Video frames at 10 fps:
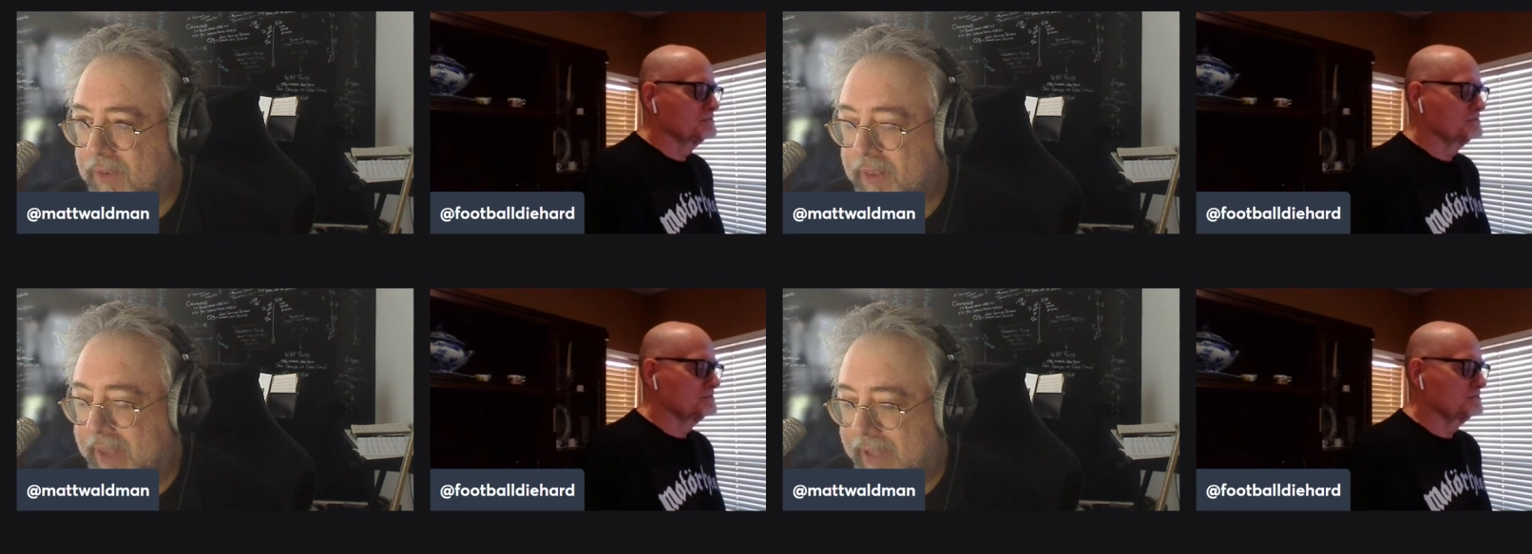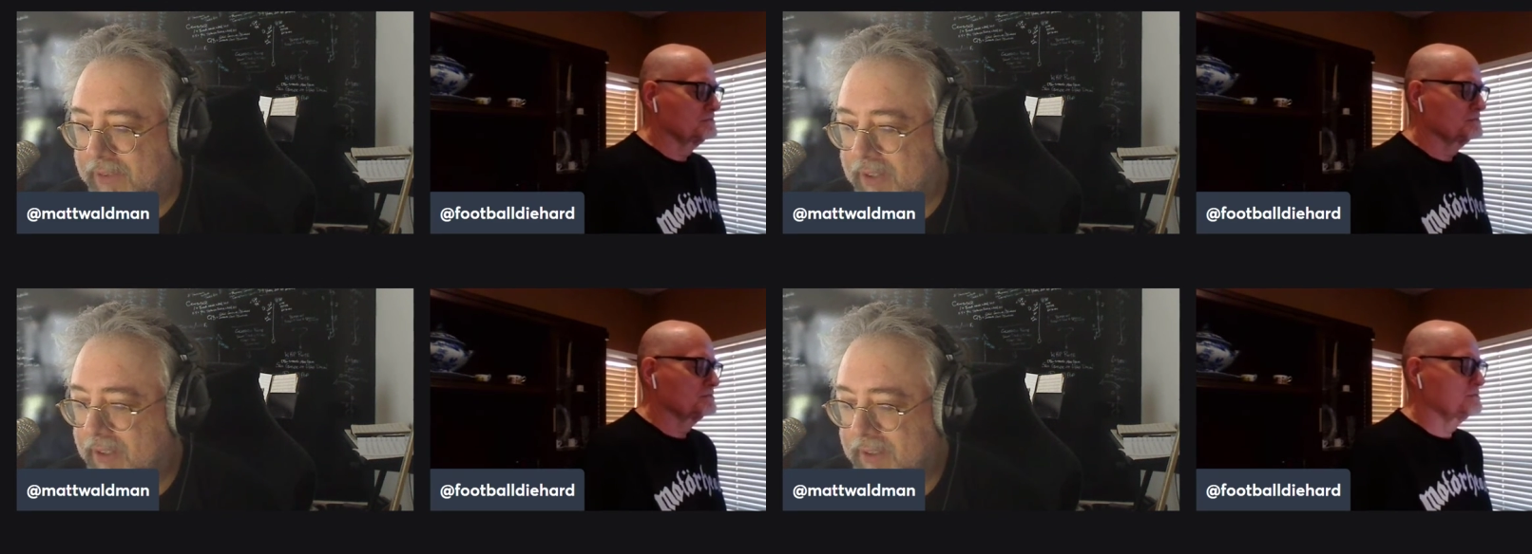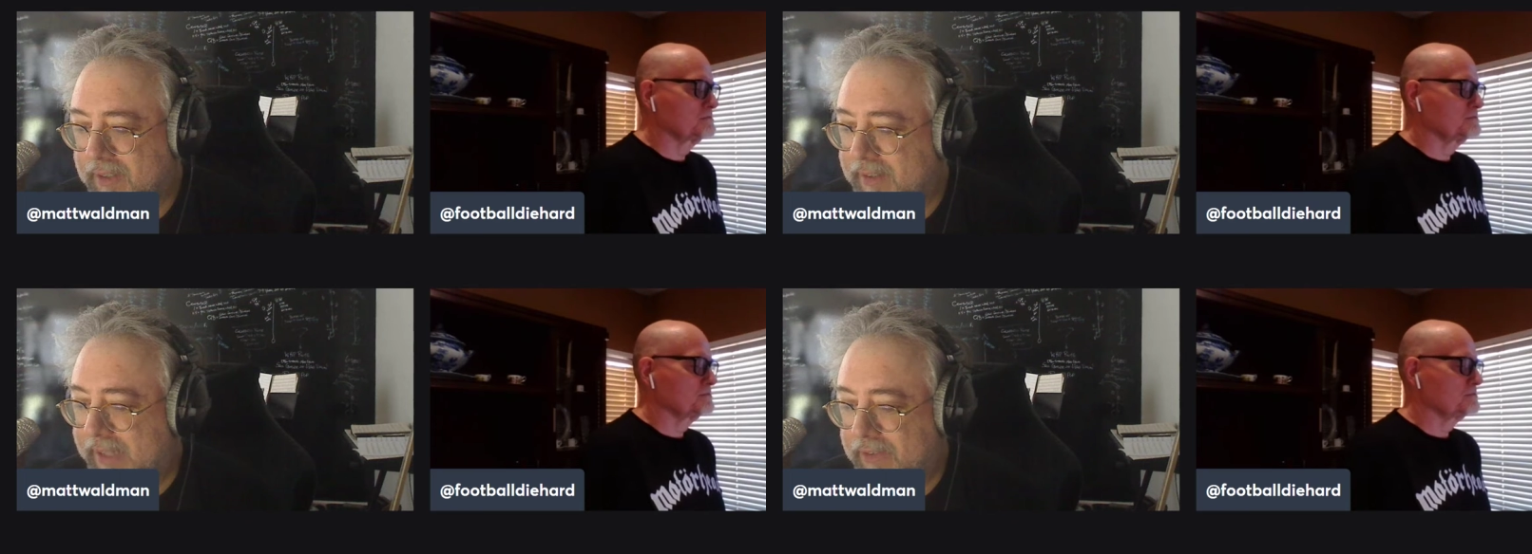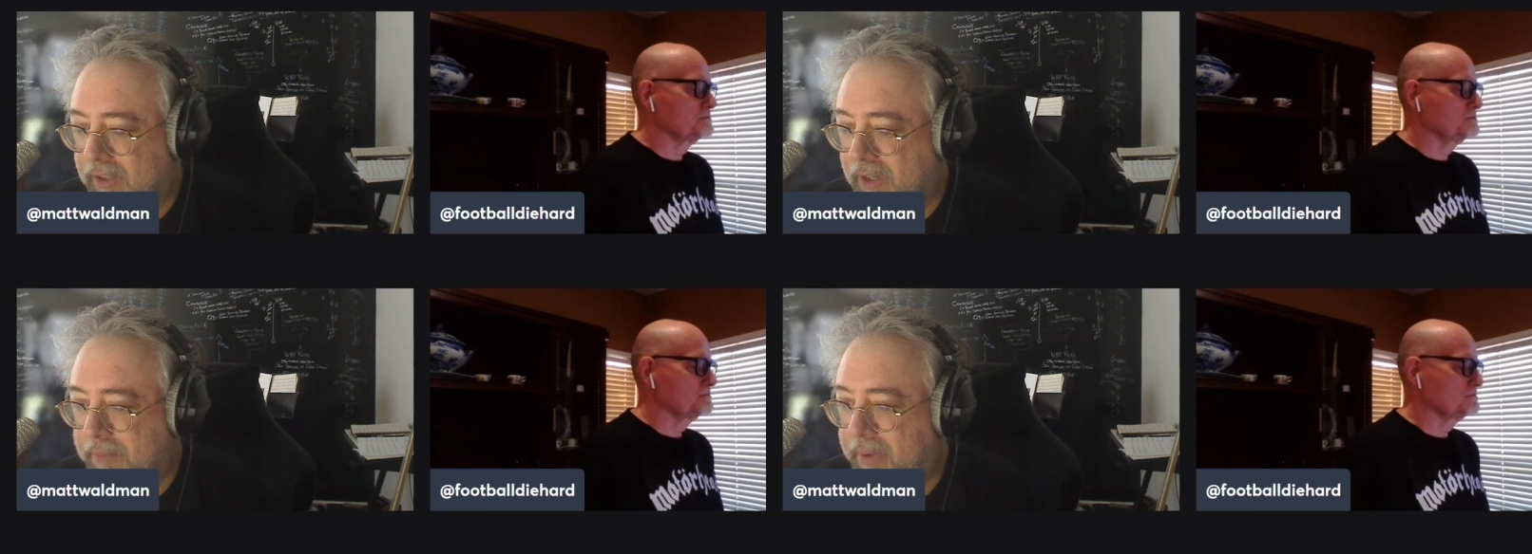Speaker 1: that's a that's a
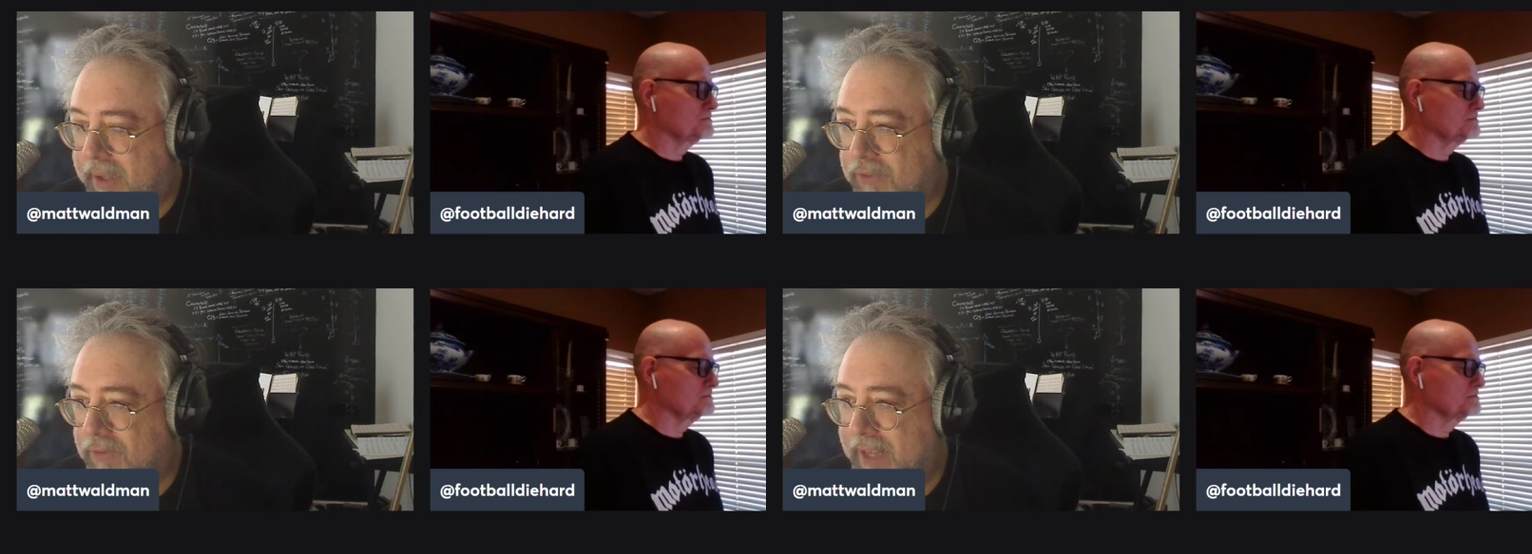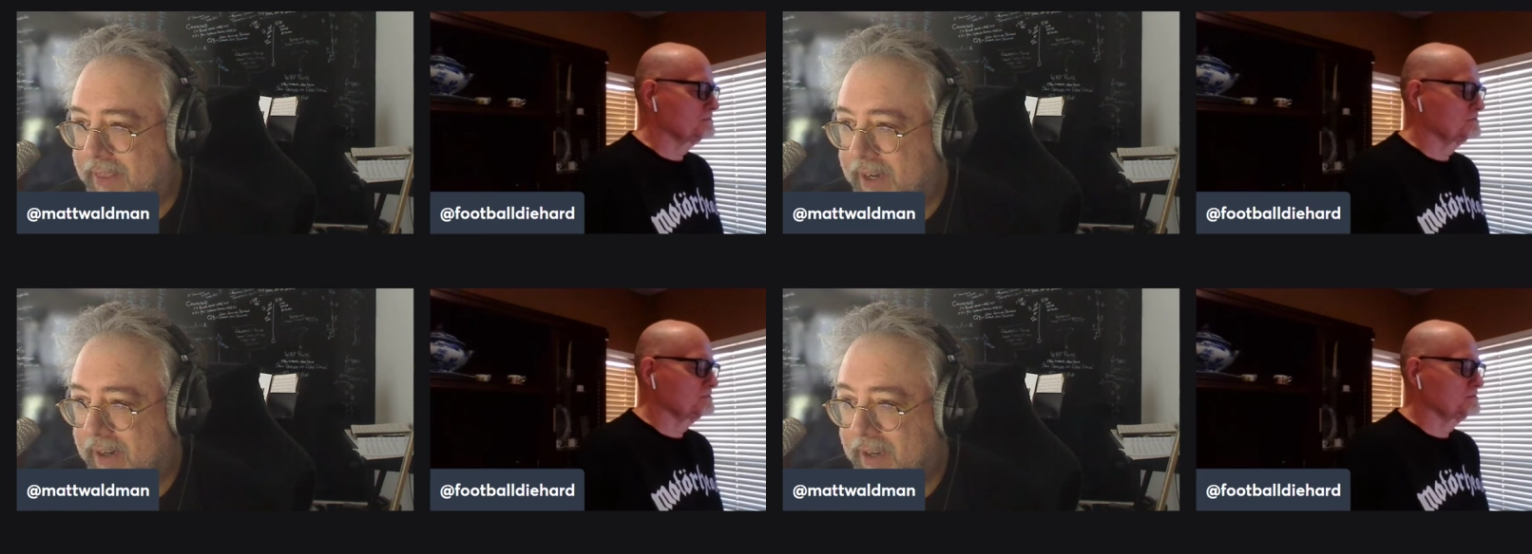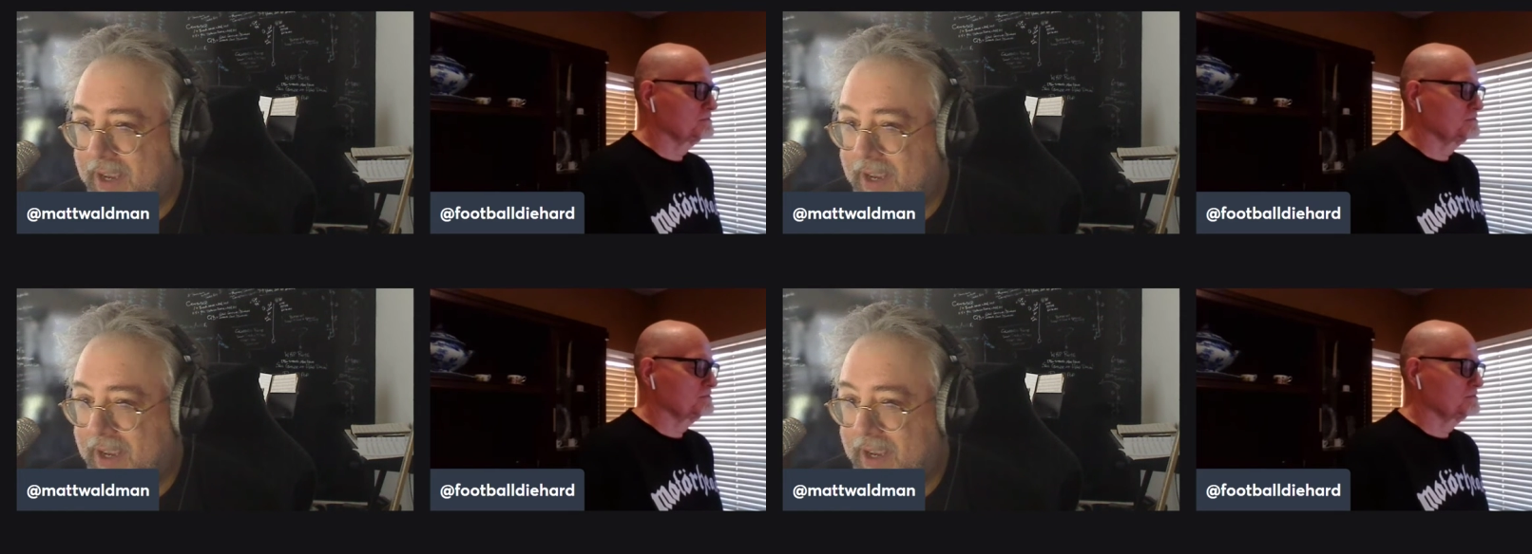good plus right there.